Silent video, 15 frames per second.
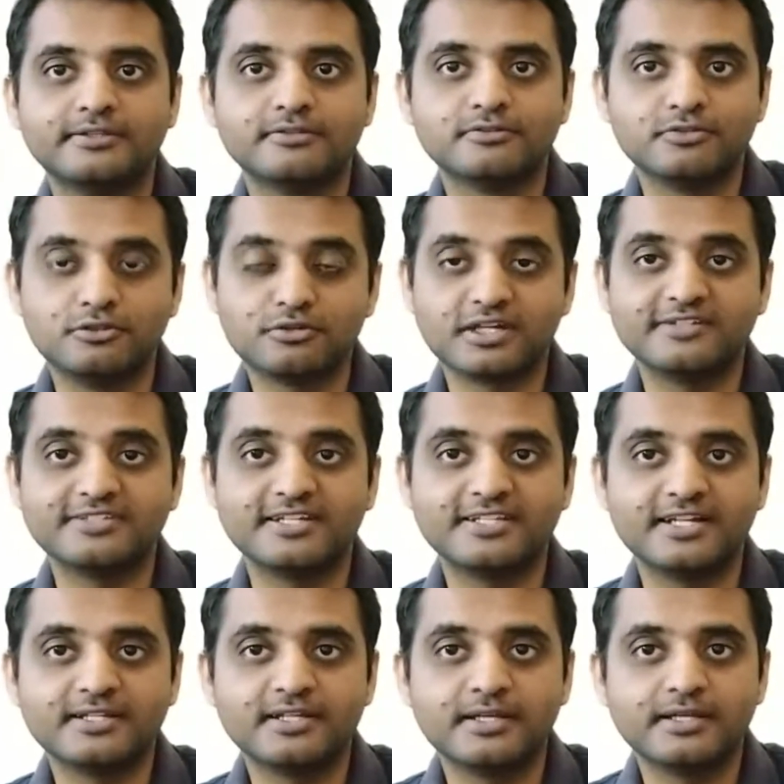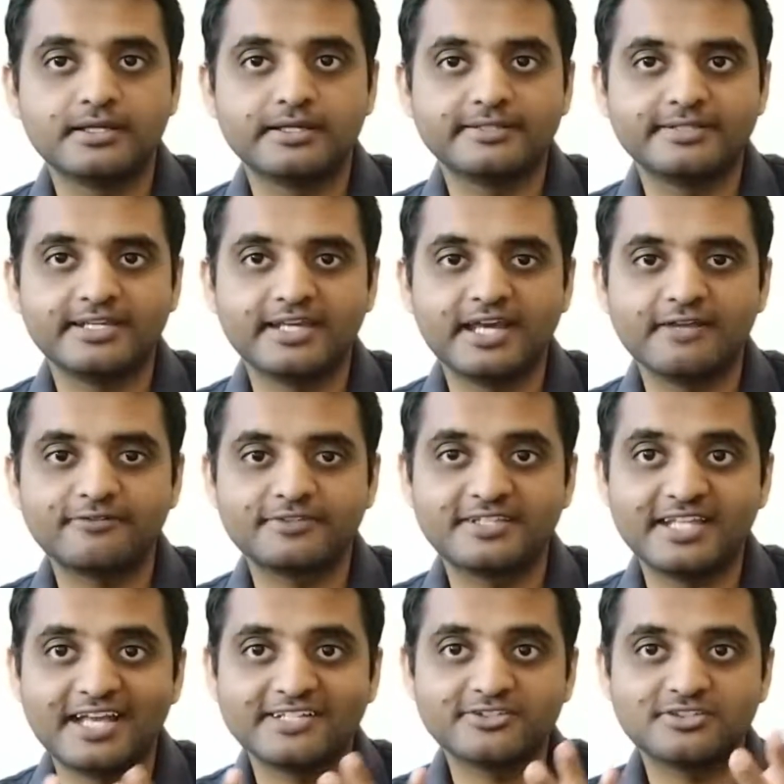You can say that they have
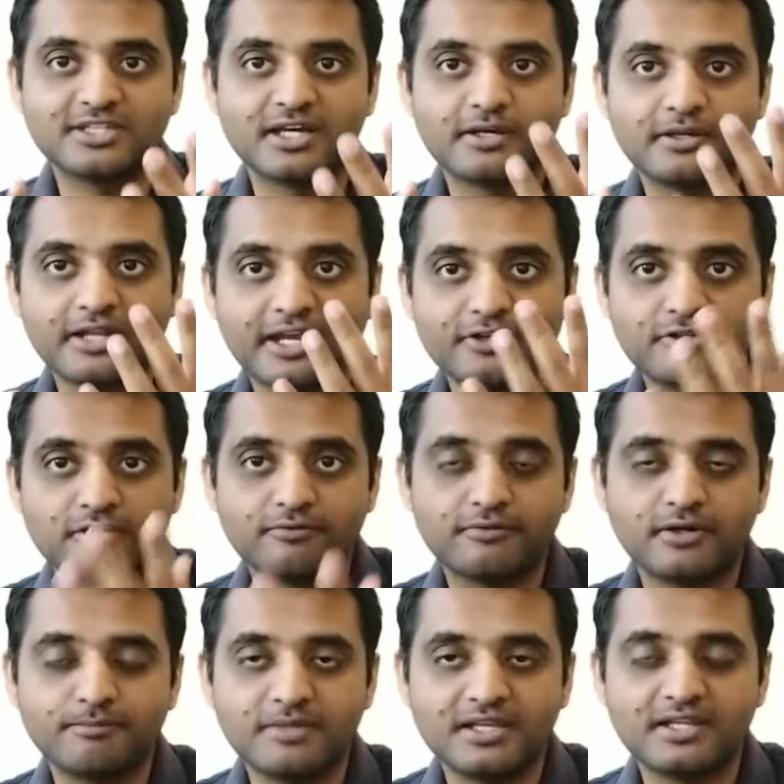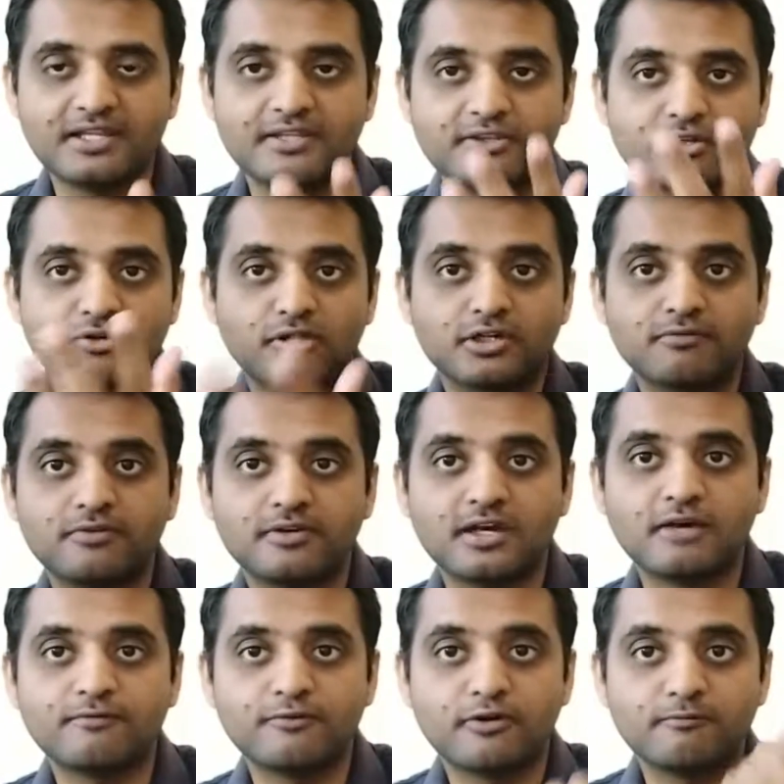snatched the right of appeal in the court of
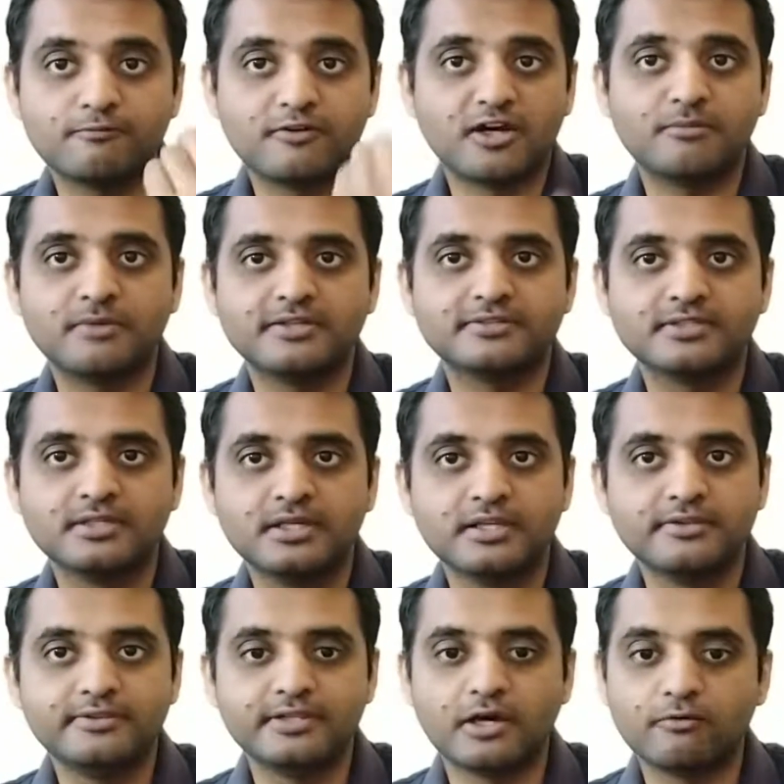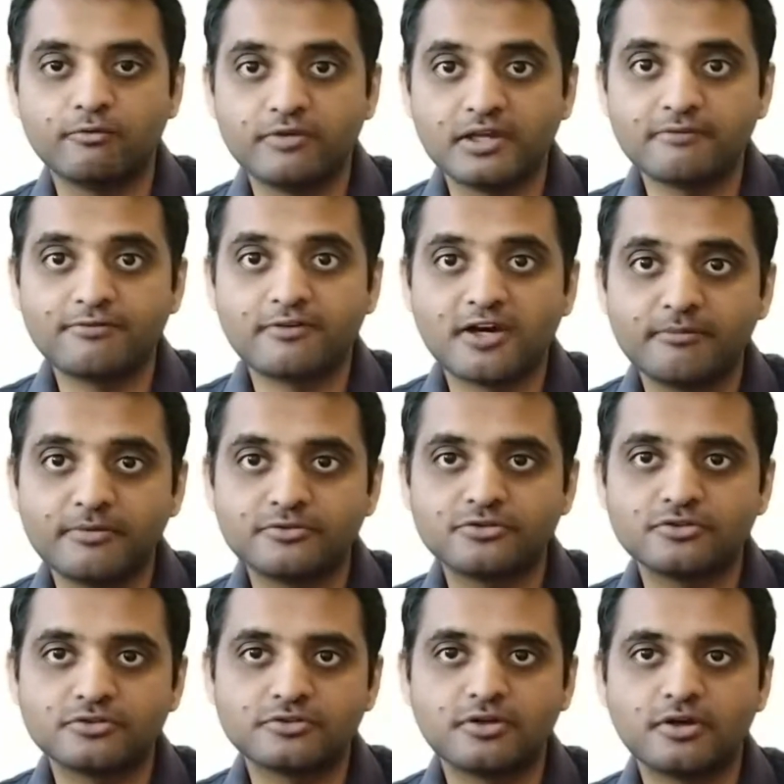law from farmers. Now where farmers
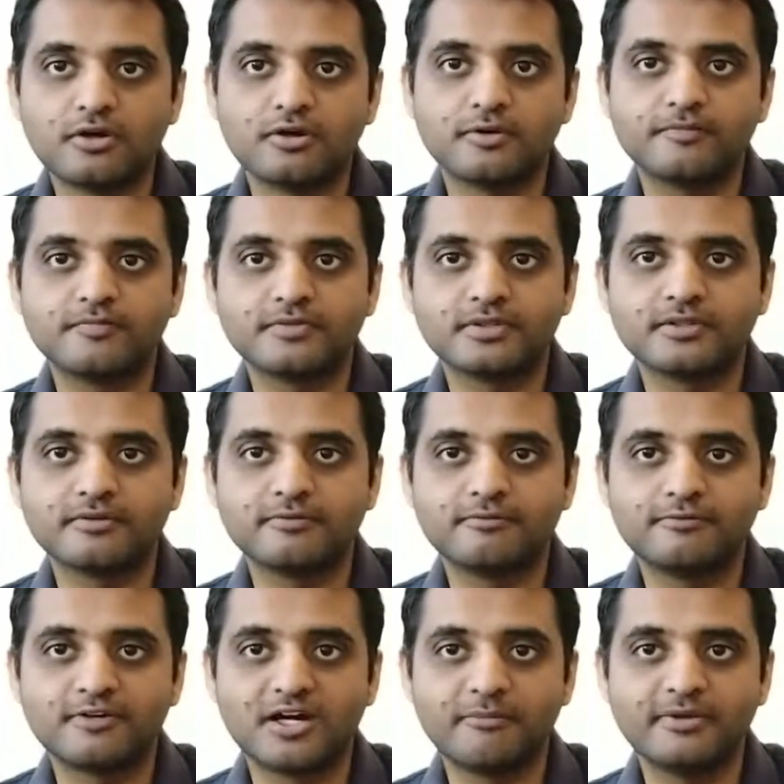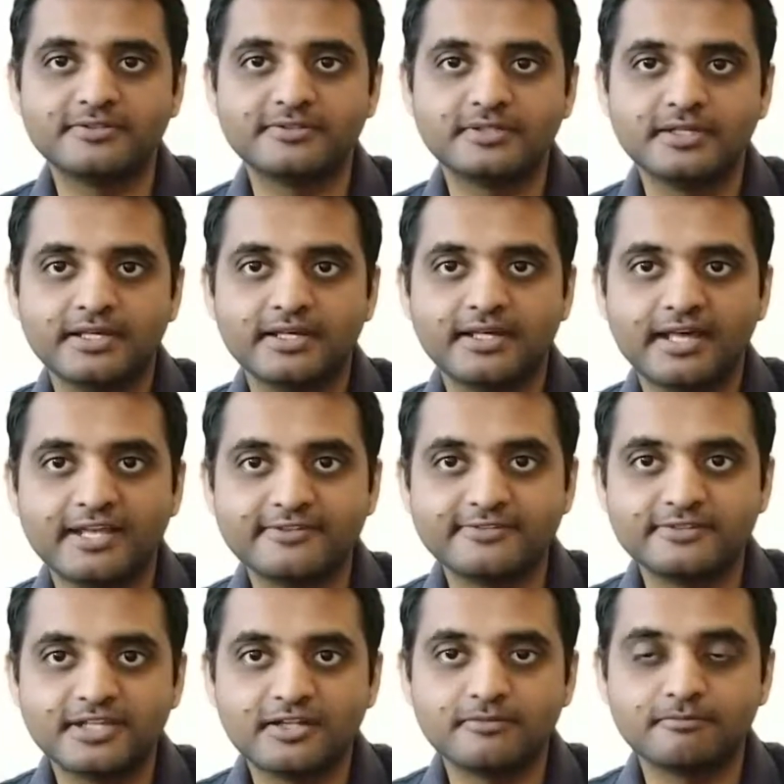should go? Farmers has
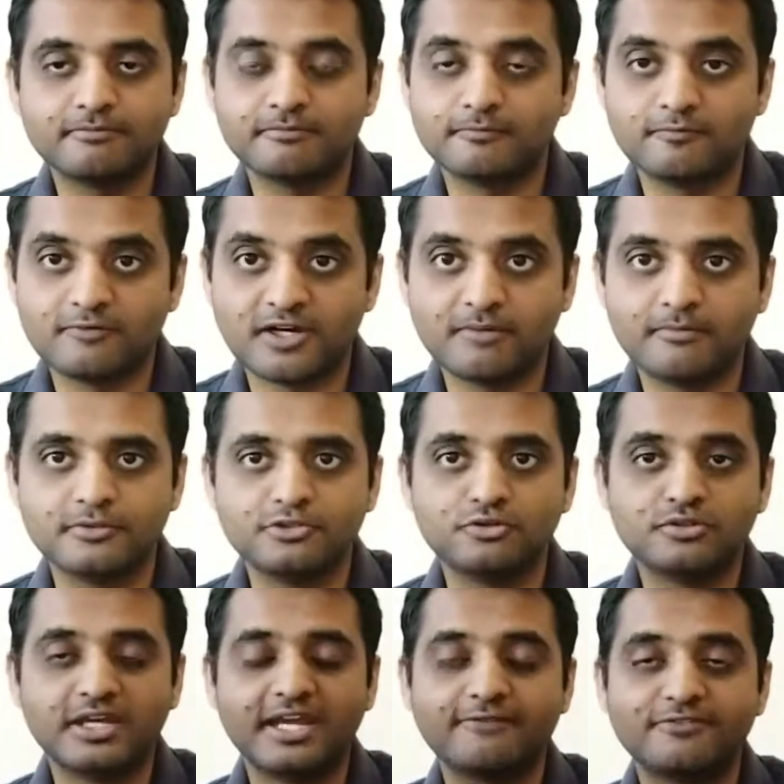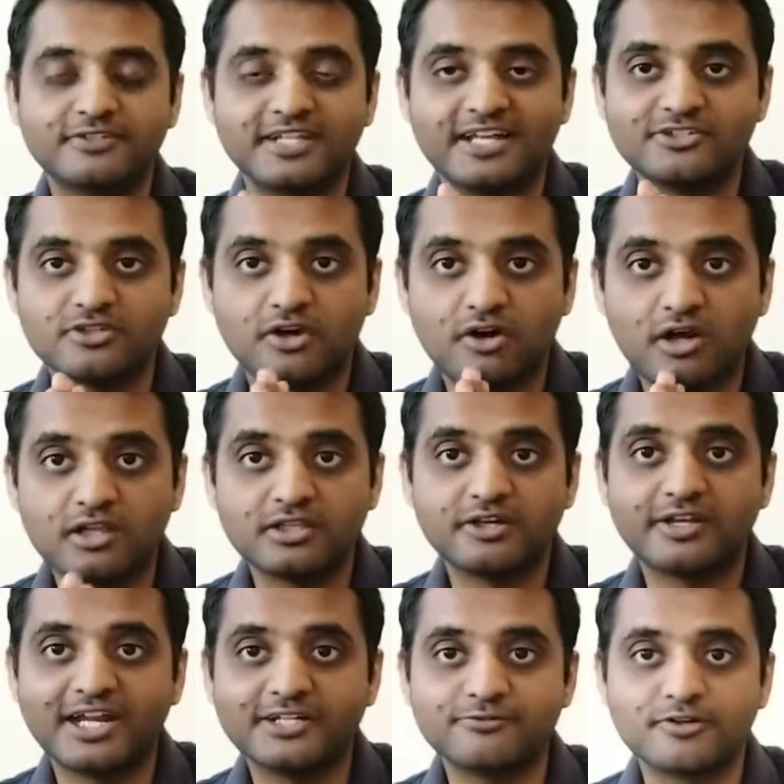not, you have snatched all the
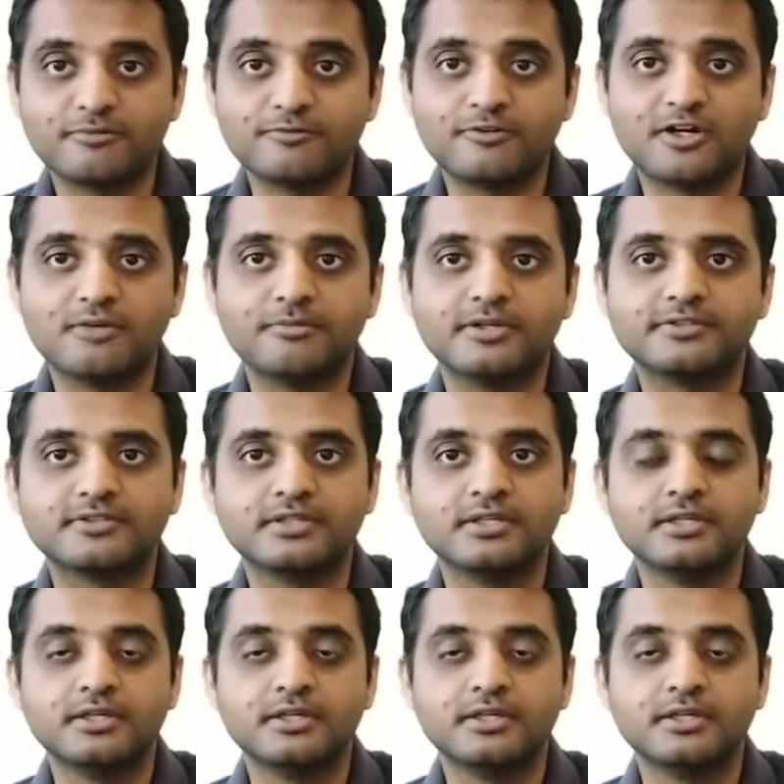rights from farmers.